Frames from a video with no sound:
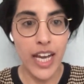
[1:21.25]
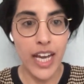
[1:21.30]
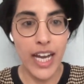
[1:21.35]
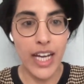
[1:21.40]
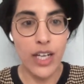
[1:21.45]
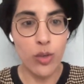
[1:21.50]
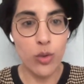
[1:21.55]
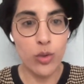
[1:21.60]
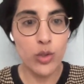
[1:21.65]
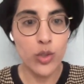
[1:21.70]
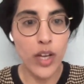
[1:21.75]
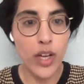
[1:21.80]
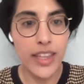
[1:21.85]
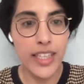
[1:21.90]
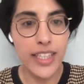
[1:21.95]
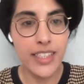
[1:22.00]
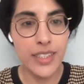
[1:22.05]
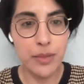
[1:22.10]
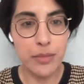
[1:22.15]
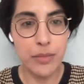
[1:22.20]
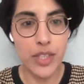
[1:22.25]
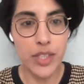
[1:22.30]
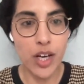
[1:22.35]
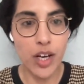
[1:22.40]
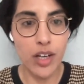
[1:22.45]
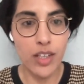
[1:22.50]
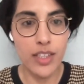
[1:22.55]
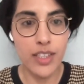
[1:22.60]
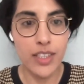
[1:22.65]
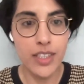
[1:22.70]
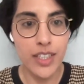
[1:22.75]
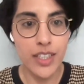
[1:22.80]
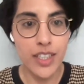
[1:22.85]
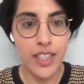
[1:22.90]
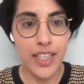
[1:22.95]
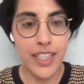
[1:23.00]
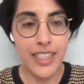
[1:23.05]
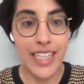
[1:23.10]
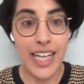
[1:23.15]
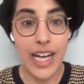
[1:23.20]
And also, I think some dark
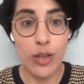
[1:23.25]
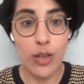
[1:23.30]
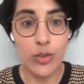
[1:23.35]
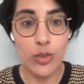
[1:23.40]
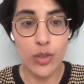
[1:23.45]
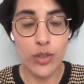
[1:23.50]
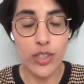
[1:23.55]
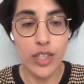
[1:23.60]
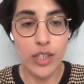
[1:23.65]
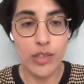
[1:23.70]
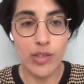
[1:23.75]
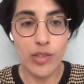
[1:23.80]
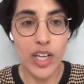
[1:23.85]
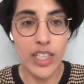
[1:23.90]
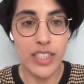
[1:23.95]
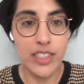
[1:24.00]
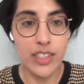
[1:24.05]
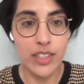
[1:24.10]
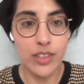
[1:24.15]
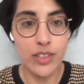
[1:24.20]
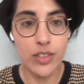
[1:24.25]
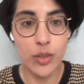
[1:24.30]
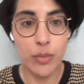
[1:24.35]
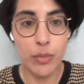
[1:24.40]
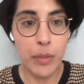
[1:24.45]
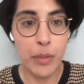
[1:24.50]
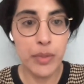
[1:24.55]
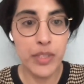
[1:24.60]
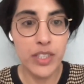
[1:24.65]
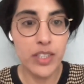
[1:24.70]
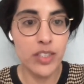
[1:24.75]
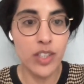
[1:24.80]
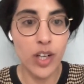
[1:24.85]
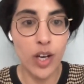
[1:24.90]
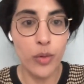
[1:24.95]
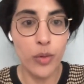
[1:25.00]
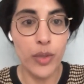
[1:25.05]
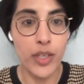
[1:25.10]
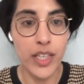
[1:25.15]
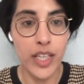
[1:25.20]
clouds on the horizon. So, maybe to
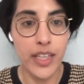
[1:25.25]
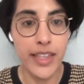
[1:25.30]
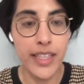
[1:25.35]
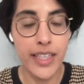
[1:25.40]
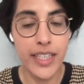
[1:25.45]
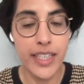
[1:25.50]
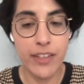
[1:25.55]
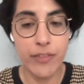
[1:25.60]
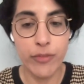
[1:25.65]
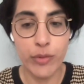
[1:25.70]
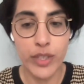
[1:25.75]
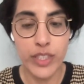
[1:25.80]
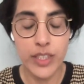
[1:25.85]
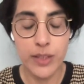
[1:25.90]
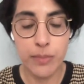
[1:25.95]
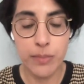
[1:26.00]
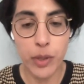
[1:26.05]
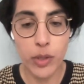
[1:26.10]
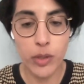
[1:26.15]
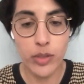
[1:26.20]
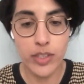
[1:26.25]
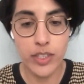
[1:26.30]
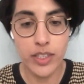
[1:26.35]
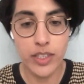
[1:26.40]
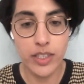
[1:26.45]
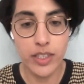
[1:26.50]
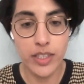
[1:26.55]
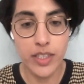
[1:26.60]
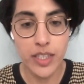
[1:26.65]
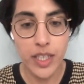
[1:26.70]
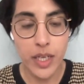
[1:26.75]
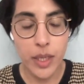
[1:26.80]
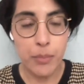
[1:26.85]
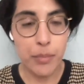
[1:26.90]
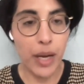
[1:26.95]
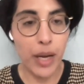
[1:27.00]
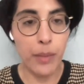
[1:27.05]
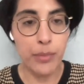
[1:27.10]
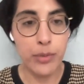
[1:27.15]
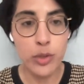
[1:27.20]
start with, I think if we'd spoken
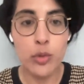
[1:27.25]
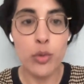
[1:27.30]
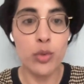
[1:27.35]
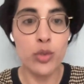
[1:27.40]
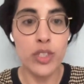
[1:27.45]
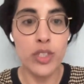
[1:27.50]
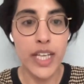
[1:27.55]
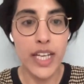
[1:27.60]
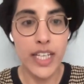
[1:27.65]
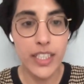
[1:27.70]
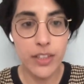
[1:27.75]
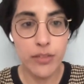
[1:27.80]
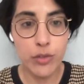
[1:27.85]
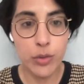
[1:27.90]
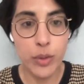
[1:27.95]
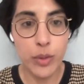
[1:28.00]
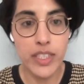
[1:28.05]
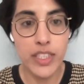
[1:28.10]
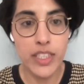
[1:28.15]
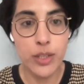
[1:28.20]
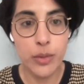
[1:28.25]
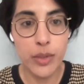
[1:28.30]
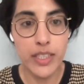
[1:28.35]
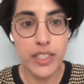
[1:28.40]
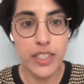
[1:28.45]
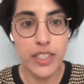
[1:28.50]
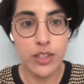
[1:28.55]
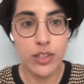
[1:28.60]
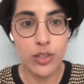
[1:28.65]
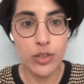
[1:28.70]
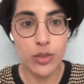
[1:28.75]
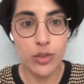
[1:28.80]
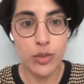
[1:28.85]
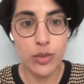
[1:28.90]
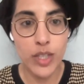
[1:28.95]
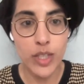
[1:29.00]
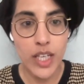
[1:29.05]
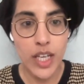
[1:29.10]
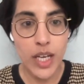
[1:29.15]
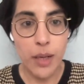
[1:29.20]
perhaps towards the end of
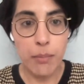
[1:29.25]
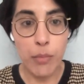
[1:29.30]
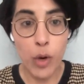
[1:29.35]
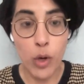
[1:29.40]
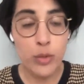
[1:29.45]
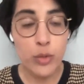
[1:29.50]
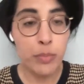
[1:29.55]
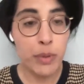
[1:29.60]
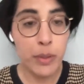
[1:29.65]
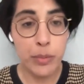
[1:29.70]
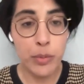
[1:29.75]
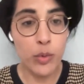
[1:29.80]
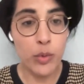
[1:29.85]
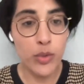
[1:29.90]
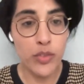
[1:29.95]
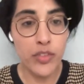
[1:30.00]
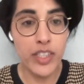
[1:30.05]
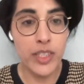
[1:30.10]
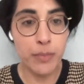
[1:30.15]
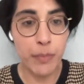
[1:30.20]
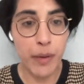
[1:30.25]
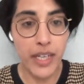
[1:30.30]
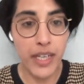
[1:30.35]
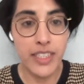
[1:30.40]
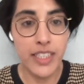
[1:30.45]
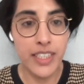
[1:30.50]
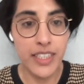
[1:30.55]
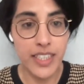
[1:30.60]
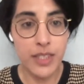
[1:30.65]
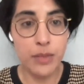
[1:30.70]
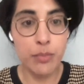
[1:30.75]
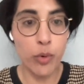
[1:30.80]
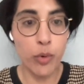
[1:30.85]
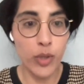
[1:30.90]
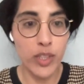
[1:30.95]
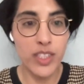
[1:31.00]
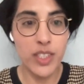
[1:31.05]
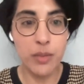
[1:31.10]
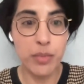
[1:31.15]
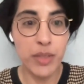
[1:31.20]
2022. Most people would have expected this
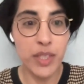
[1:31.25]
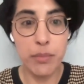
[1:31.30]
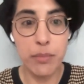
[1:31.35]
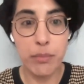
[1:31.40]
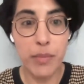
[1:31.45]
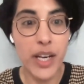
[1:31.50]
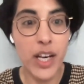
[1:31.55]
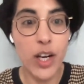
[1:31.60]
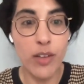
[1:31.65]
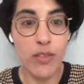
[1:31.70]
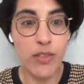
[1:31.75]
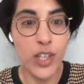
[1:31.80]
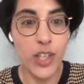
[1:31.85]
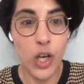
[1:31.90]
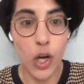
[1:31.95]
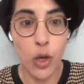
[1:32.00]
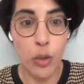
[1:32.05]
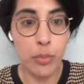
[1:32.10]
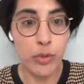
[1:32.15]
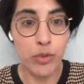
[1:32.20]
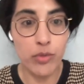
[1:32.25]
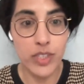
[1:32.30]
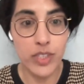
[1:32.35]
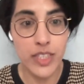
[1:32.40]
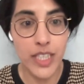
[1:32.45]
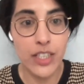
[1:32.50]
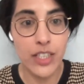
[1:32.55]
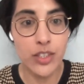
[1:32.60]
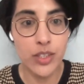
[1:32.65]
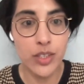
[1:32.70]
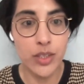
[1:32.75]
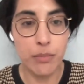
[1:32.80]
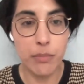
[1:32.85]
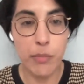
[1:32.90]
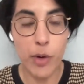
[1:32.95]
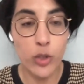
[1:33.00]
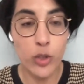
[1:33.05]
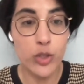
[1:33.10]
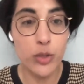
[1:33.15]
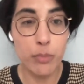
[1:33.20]
point to be the middle of a global recession.
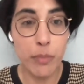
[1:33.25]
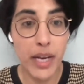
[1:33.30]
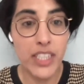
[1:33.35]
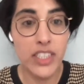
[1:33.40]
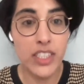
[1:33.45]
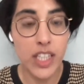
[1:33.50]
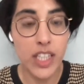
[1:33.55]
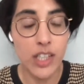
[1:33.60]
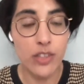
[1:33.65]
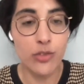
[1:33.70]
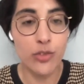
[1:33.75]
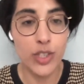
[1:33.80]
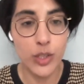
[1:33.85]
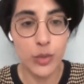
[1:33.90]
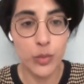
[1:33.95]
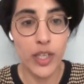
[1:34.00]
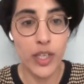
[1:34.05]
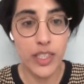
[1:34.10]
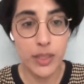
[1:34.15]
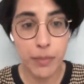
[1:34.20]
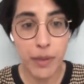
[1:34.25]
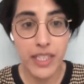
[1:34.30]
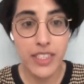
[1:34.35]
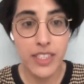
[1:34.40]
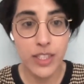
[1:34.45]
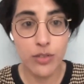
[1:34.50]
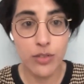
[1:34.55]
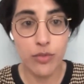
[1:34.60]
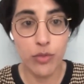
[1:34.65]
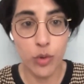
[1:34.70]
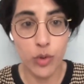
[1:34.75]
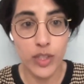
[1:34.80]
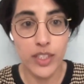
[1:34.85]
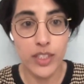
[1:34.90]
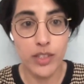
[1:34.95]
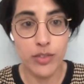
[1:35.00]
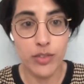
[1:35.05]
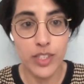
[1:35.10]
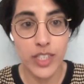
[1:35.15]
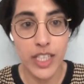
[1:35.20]
Most major countries were expected to fall
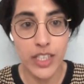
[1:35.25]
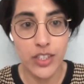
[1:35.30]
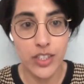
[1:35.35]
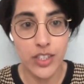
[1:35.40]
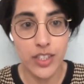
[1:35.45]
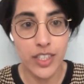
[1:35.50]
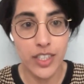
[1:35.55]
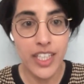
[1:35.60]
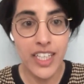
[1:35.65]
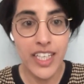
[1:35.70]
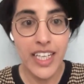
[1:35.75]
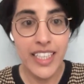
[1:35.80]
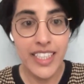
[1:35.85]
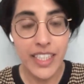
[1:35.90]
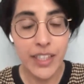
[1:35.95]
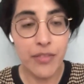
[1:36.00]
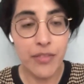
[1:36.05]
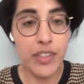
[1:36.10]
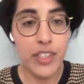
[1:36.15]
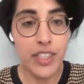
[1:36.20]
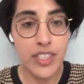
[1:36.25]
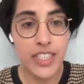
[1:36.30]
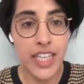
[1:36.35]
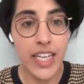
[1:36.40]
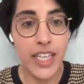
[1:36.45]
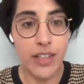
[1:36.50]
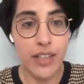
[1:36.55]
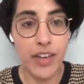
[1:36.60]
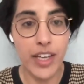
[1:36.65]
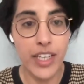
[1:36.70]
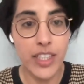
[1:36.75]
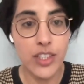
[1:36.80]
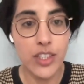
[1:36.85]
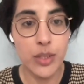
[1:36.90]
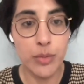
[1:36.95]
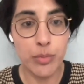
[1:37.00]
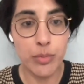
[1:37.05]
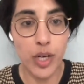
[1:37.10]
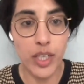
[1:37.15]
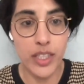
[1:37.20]
into recession, given the state of
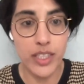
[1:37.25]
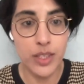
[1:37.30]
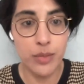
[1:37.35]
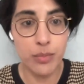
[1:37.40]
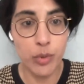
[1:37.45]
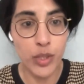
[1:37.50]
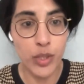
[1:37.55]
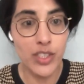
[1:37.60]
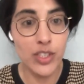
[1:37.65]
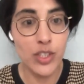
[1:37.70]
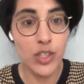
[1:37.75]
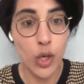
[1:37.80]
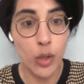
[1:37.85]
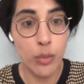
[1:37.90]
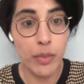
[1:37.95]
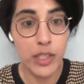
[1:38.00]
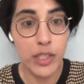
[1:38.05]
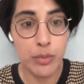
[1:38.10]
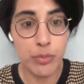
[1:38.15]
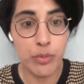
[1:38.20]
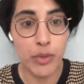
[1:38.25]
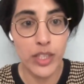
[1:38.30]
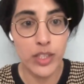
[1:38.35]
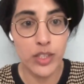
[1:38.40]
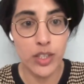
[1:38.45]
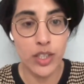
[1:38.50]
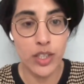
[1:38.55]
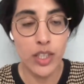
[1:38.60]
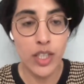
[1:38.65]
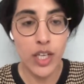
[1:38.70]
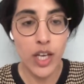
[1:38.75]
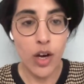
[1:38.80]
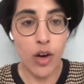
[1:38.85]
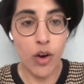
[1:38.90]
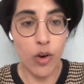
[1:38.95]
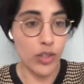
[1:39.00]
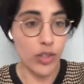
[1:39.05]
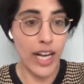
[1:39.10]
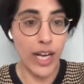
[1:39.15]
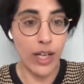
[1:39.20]
energy prices putting so much pressure
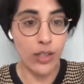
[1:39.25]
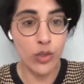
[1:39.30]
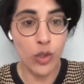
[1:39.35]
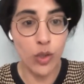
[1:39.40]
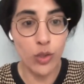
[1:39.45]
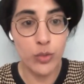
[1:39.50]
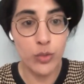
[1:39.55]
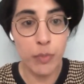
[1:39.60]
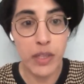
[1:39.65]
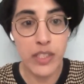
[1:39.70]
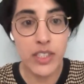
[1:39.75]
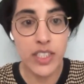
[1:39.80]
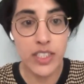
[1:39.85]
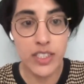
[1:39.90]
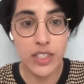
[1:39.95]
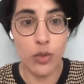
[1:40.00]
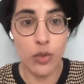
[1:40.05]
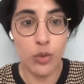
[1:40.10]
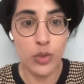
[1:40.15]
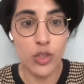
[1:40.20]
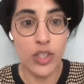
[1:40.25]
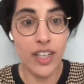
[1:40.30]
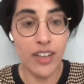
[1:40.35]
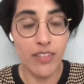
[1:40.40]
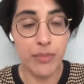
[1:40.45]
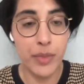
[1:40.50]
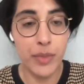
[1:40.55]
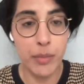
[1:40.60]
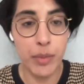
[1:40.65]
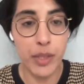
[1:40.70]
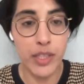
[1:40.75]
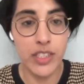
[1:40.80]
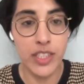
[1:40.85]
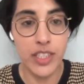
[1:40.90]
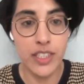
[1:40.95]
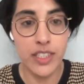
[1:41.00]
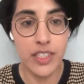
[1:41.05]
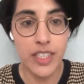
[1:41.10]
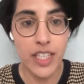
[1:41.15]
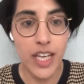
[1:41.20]
on household budgets and also government
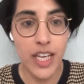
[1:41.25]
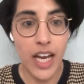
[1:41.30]
budgets.